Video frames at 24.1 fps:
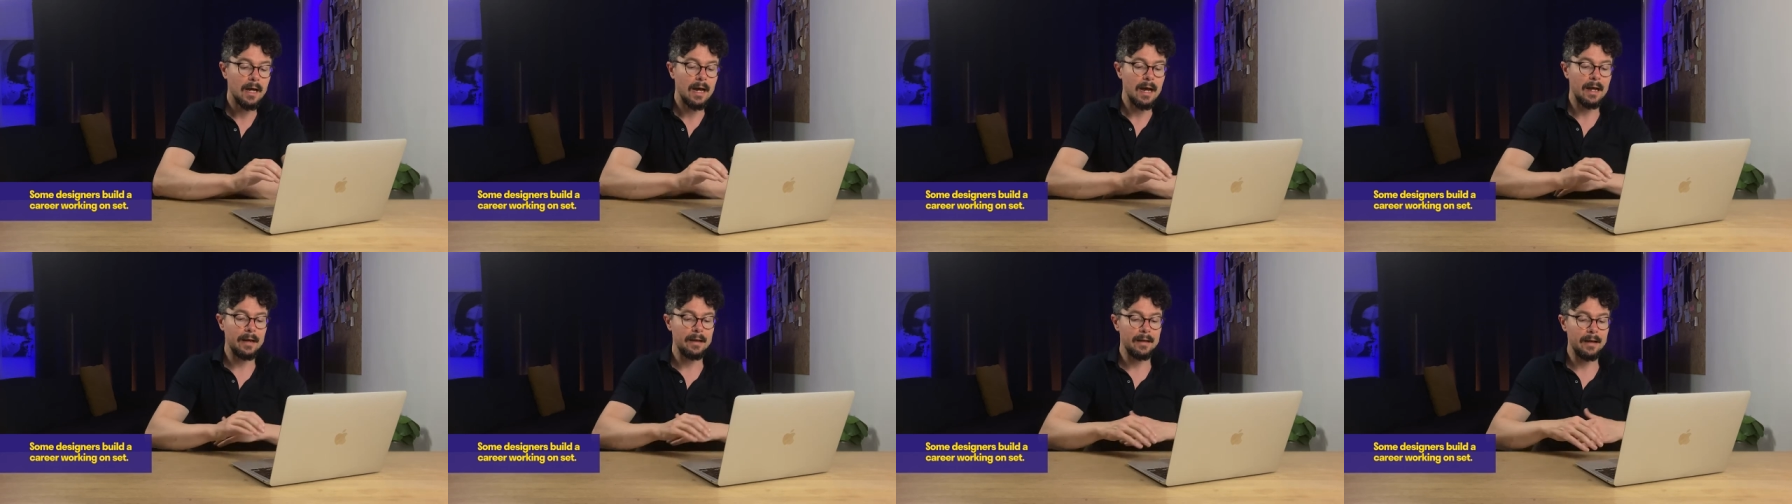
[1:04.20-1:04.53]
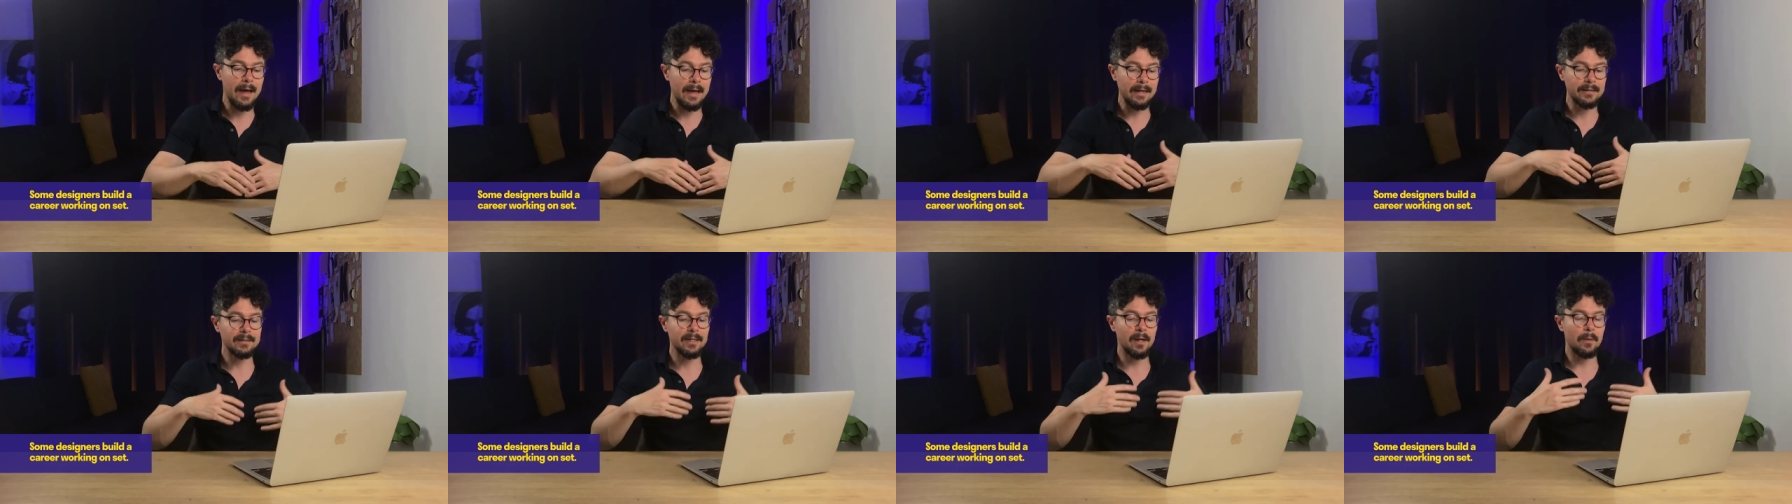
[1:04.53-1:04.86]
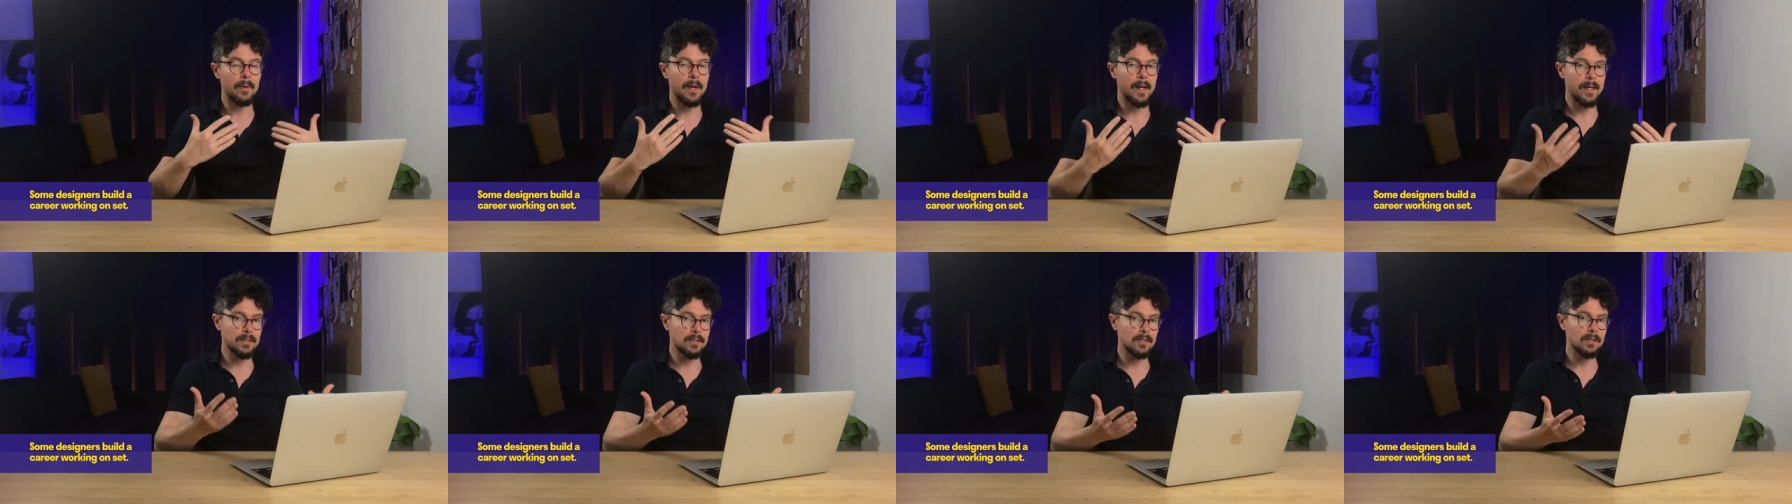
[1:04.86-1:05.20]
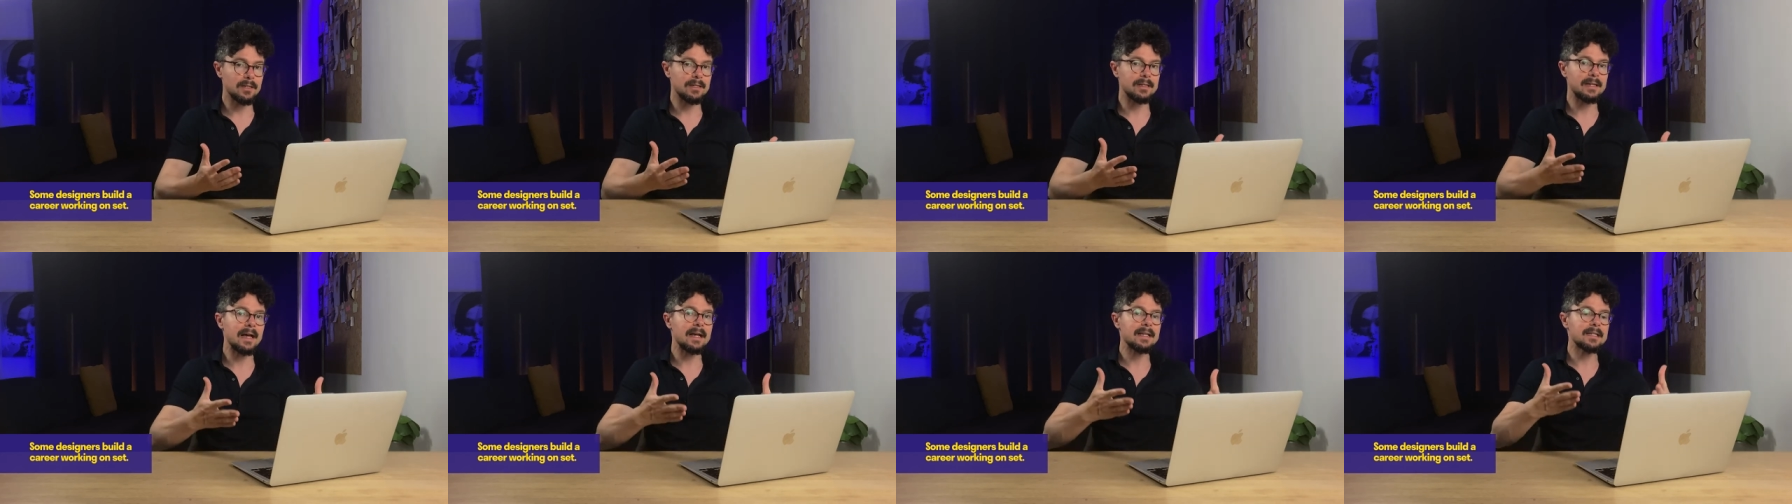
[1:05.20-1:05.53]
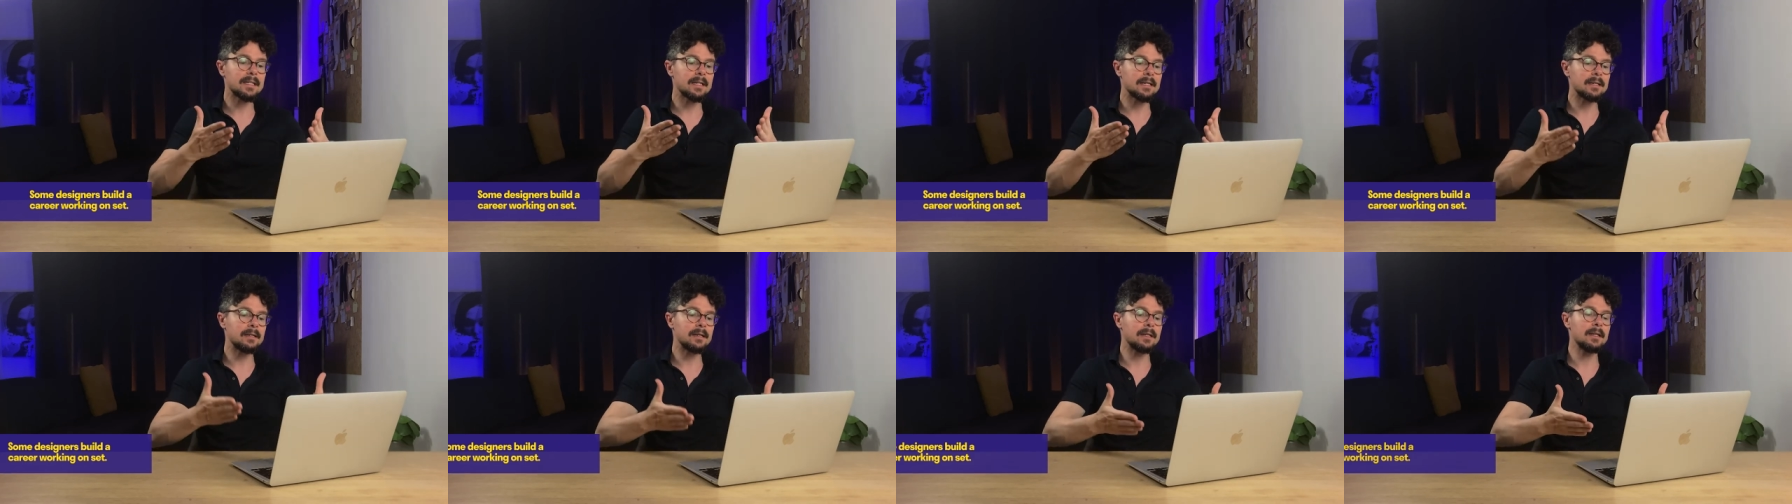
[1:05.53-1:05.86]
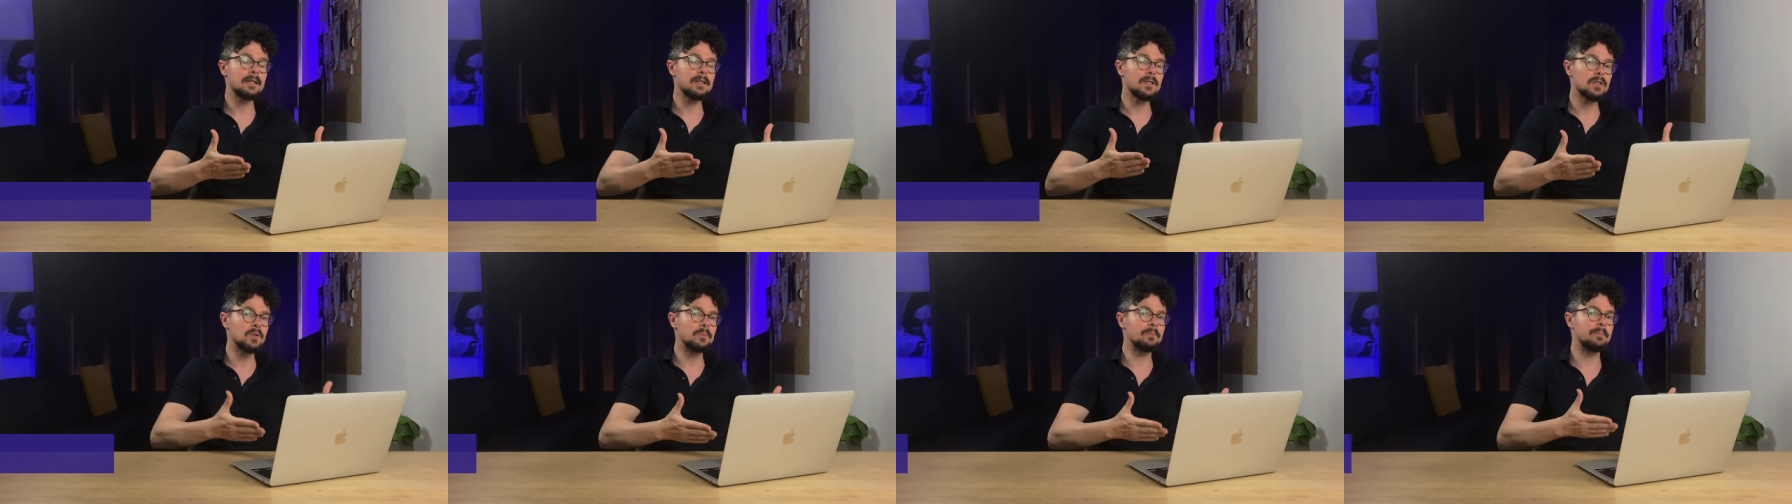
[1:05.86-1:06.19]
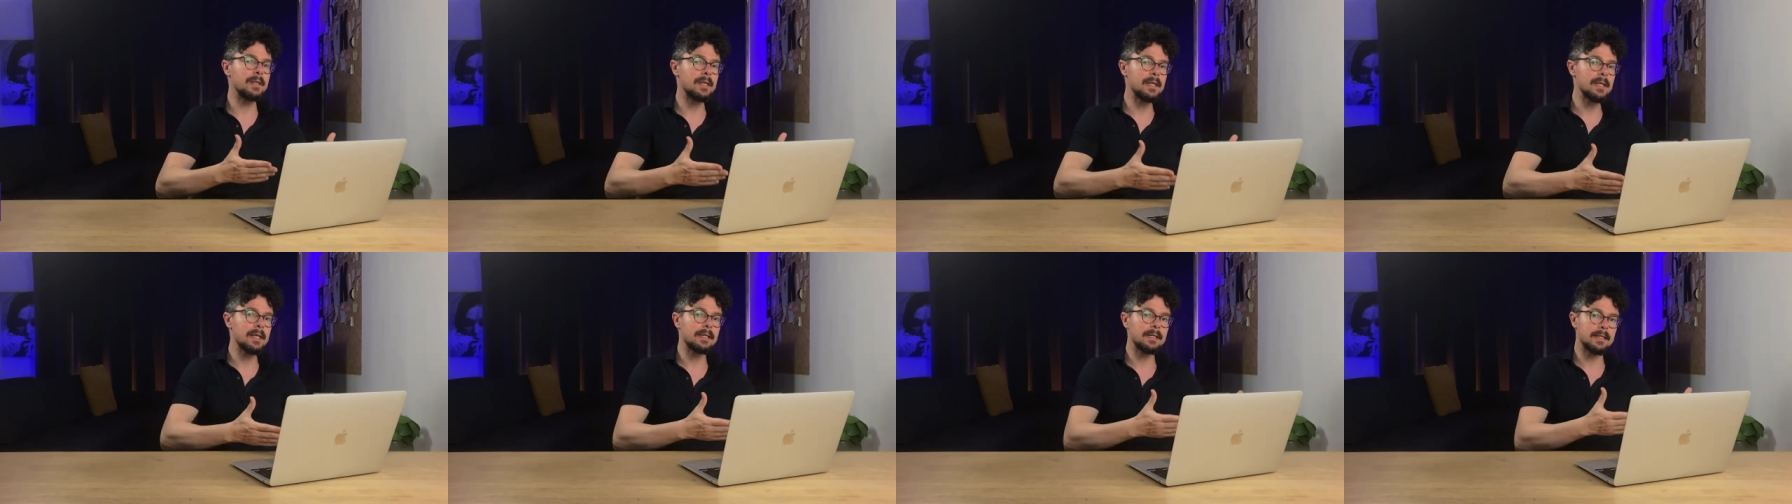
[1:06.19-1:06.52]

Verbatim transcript: an art director doesn't need to be